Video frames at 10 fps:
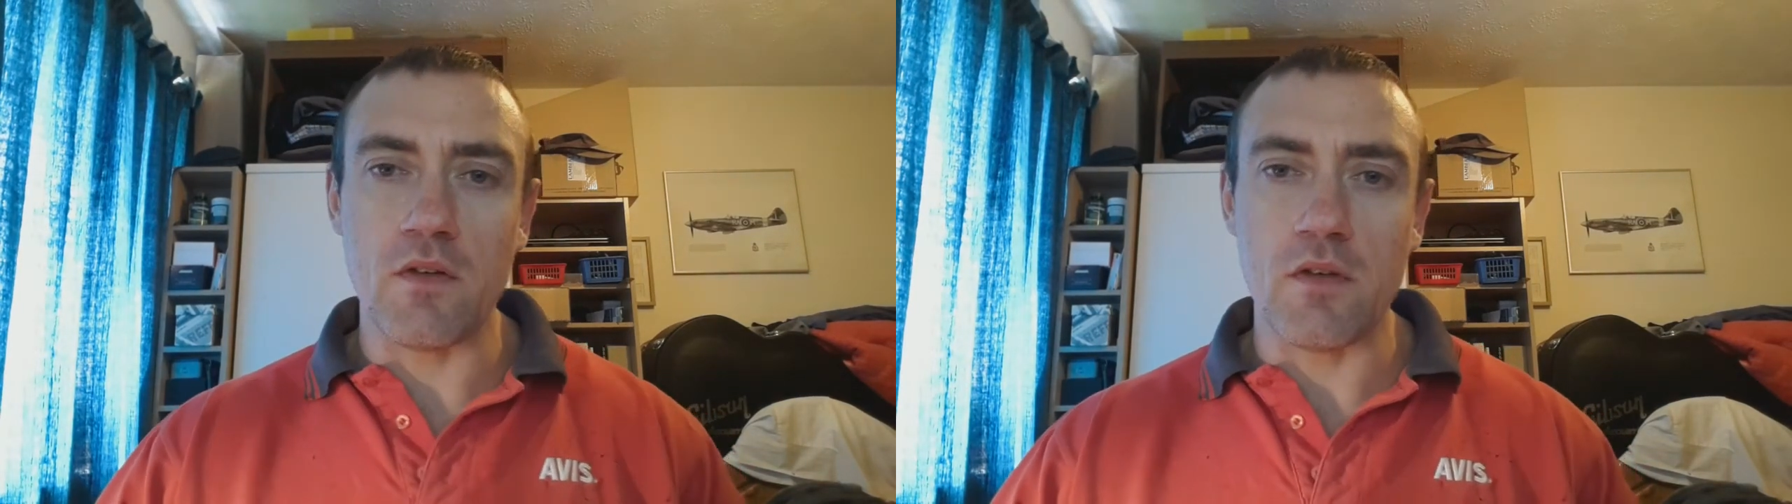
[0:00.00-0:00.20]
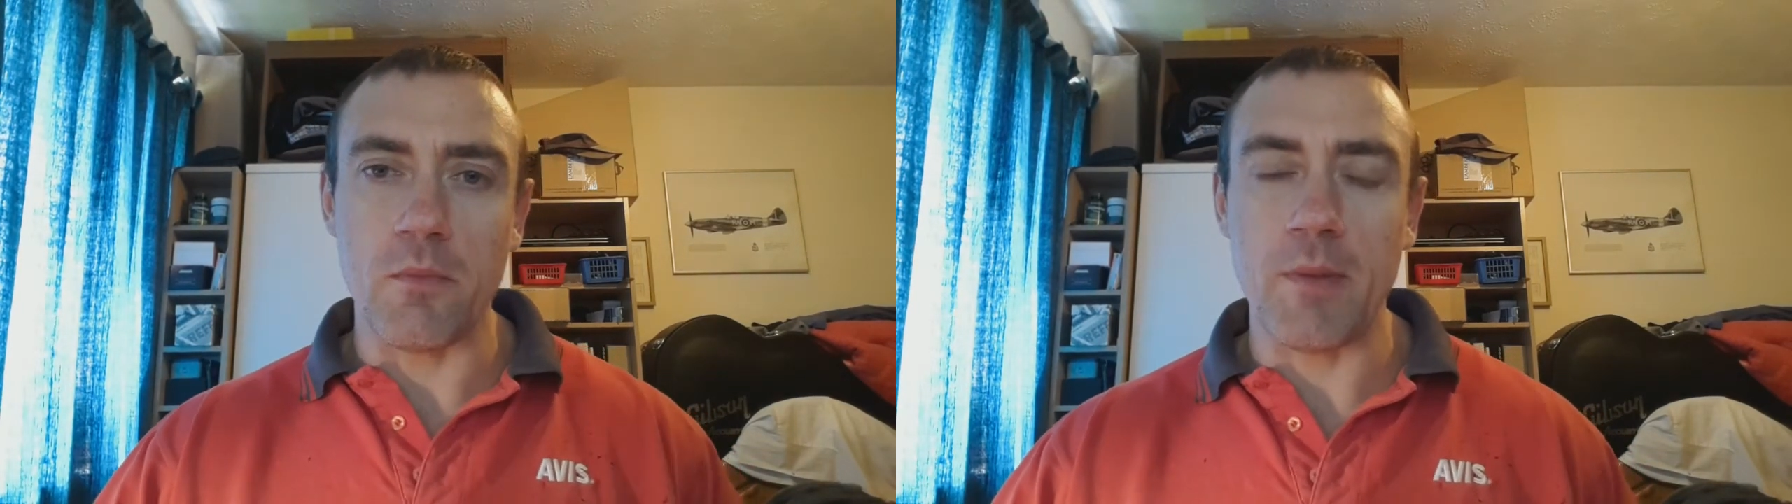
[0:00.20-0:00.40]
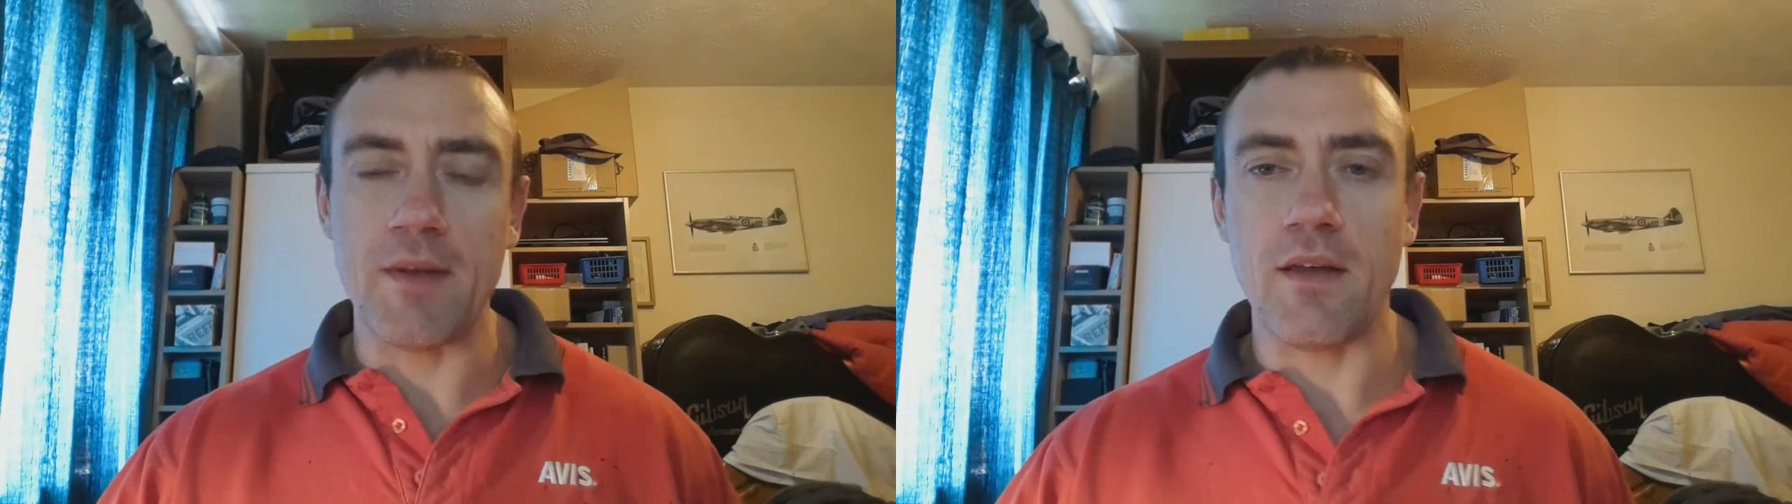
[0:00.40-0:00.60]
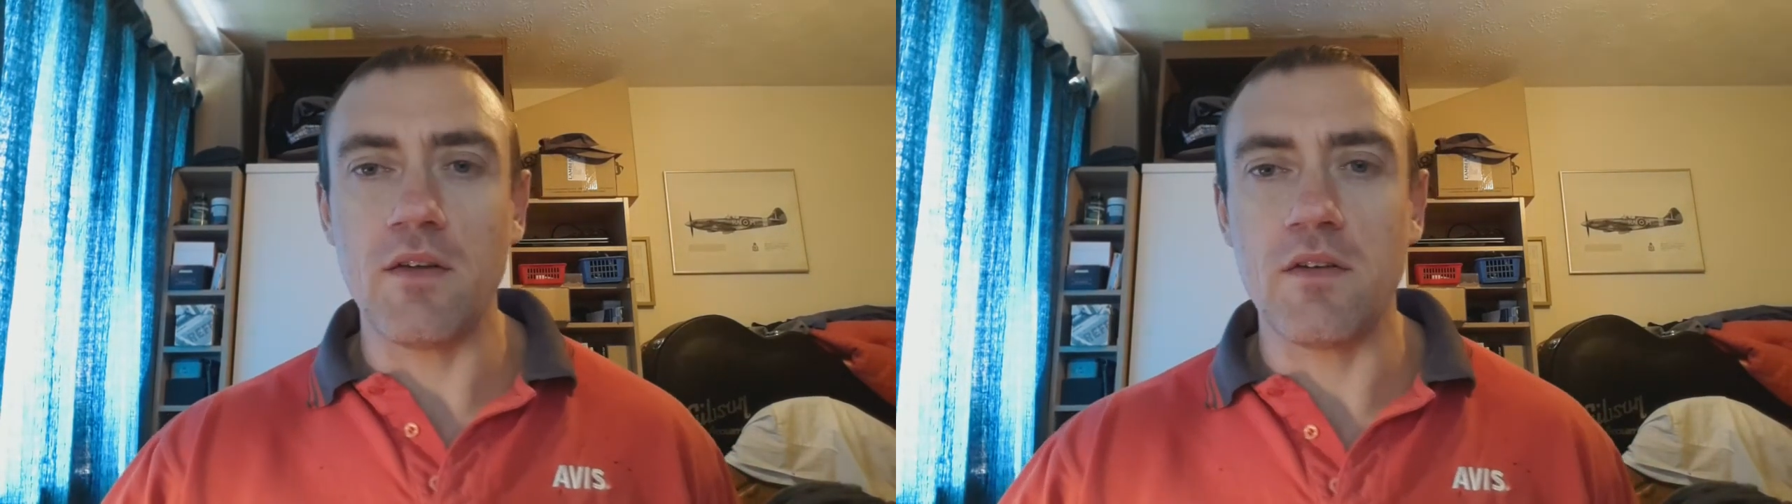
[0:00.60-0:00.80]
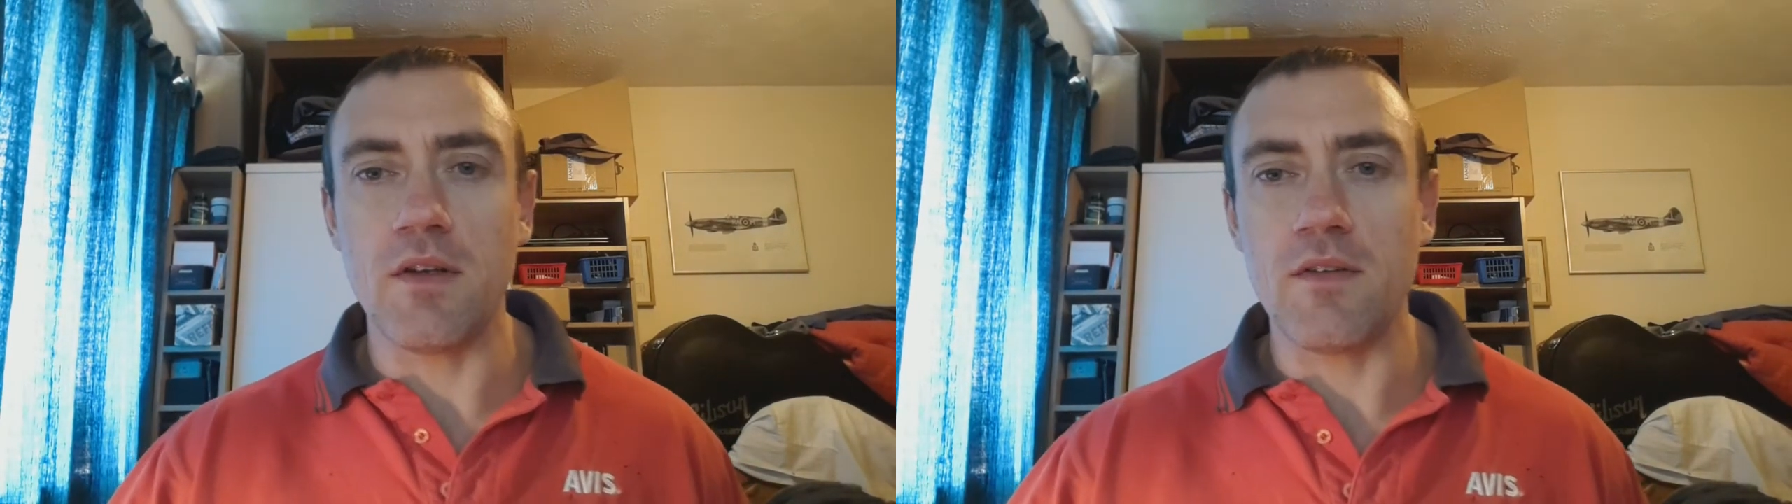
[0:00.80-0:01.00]

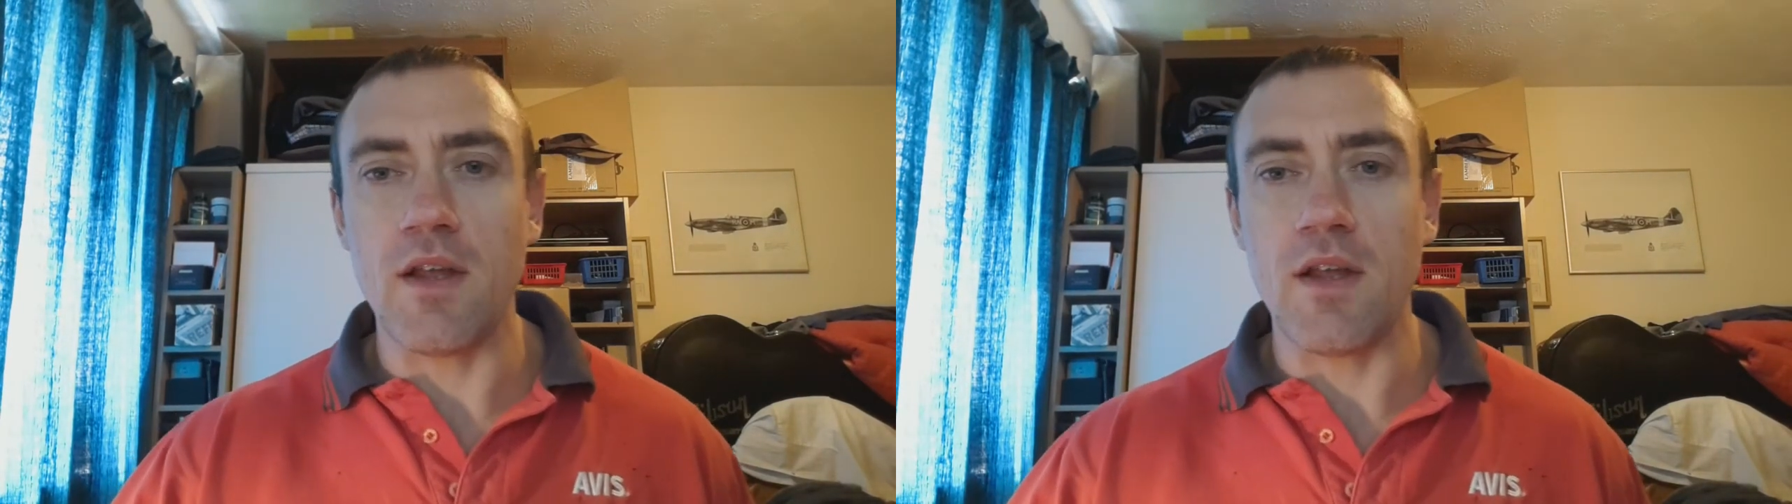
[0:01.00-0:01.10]
supplementation is